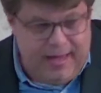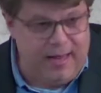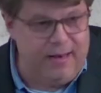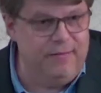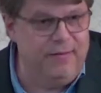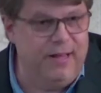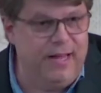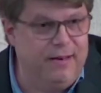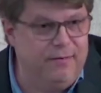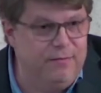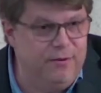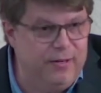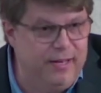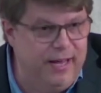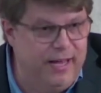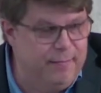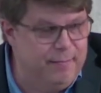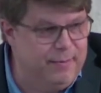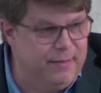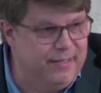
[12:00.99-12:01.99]
And then what
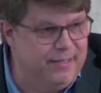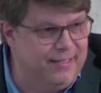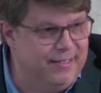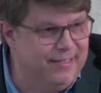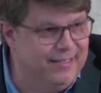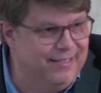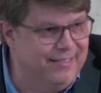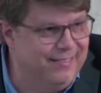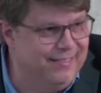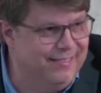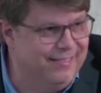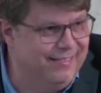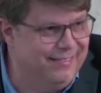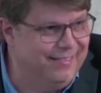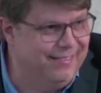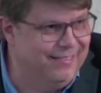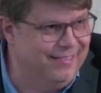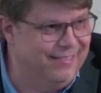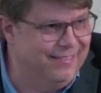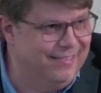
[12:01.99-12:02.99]
happened?
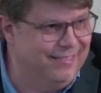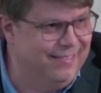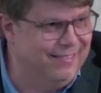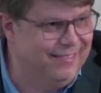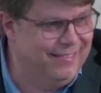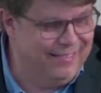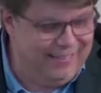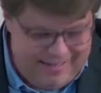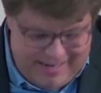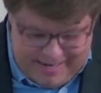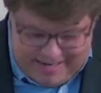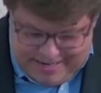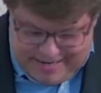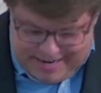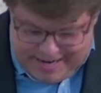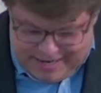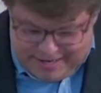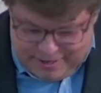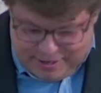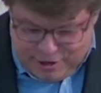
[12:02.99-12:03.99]
And
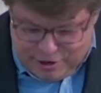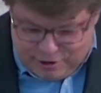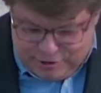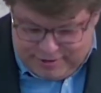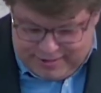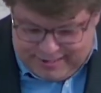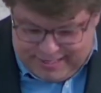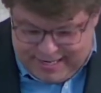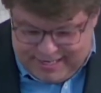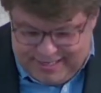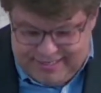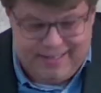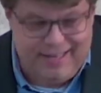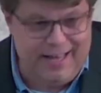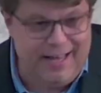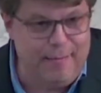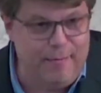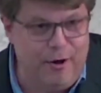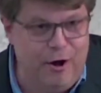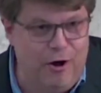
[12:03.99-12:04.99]
then God sent
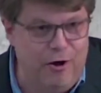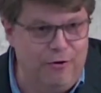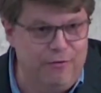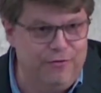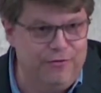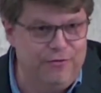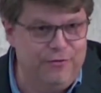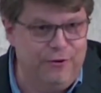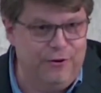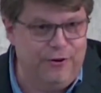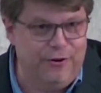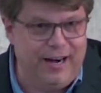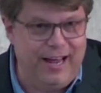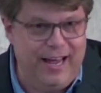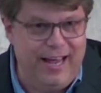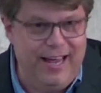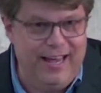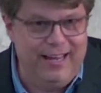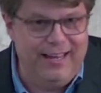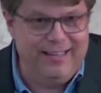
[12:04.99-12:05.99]
them off for
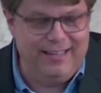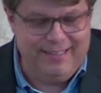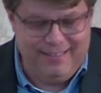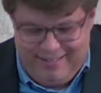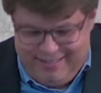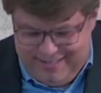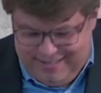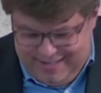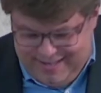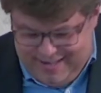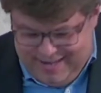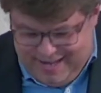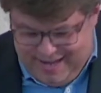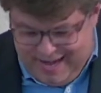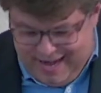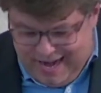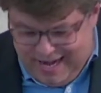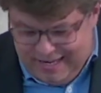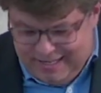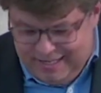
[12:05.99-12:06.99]
a
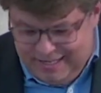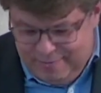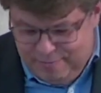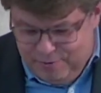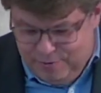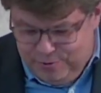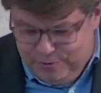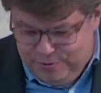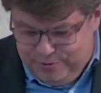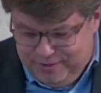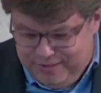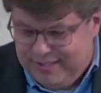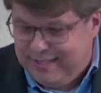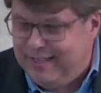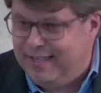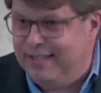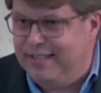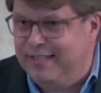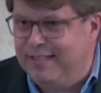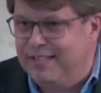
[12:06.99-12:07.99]
honeymoon
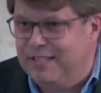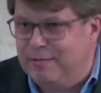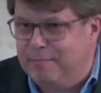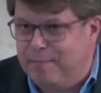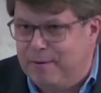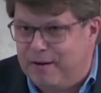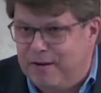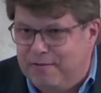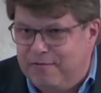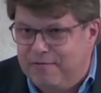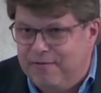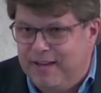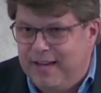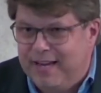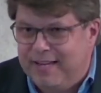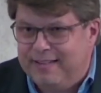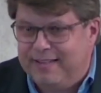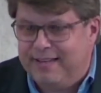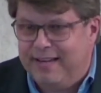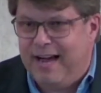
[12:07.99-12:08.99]
in this
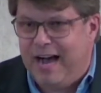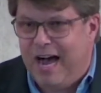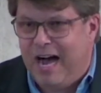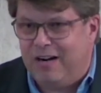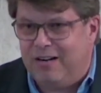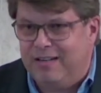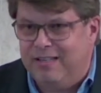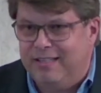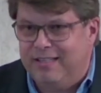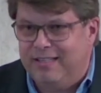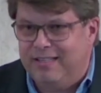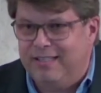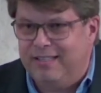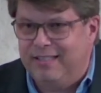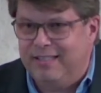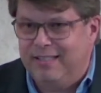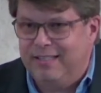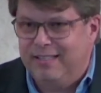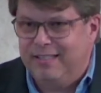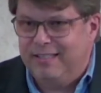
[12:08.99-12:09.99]
perfect
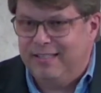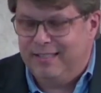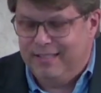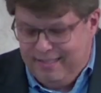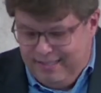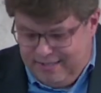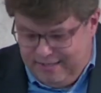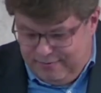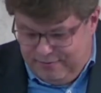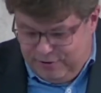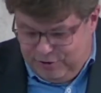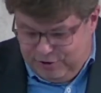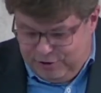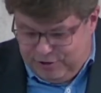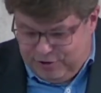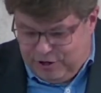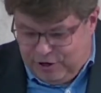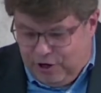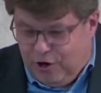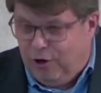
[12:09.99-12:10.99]
garden, which
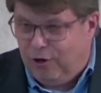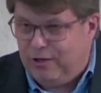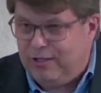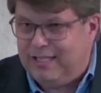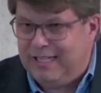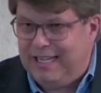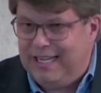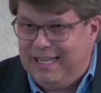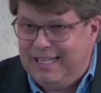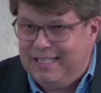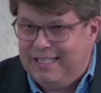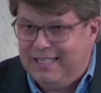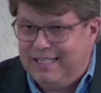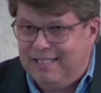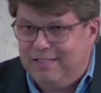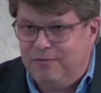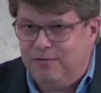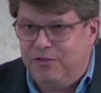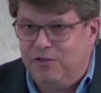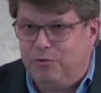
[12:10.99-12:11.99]
is called
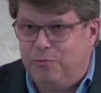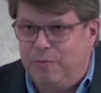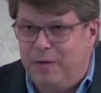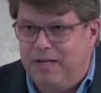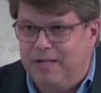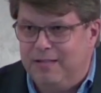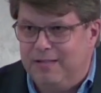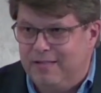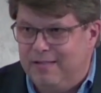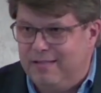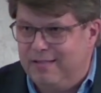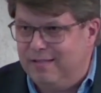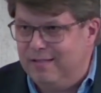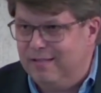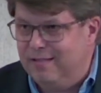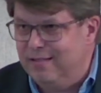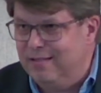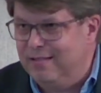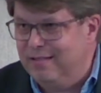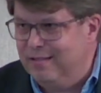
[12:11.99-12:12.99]
Eden, which means
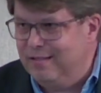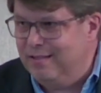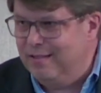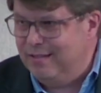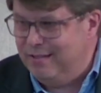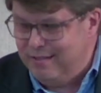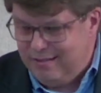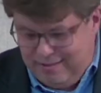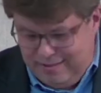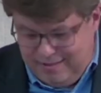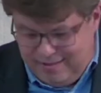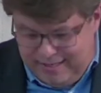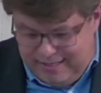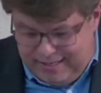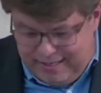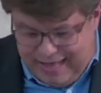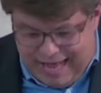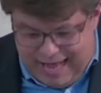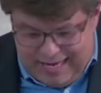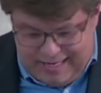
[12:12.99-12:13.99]

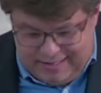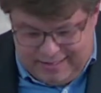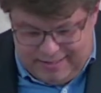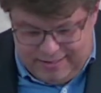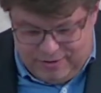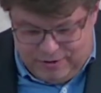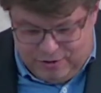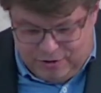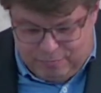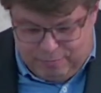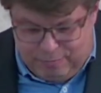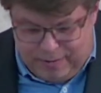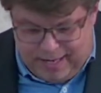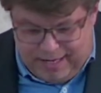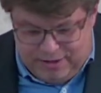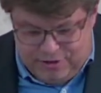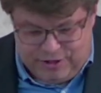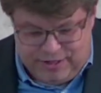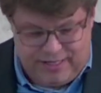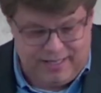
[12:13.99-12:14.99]
delight or
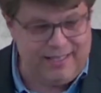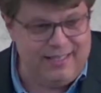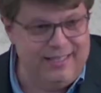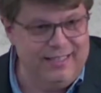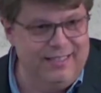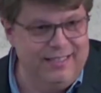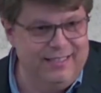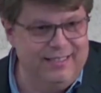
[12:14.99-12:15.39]
pleasure.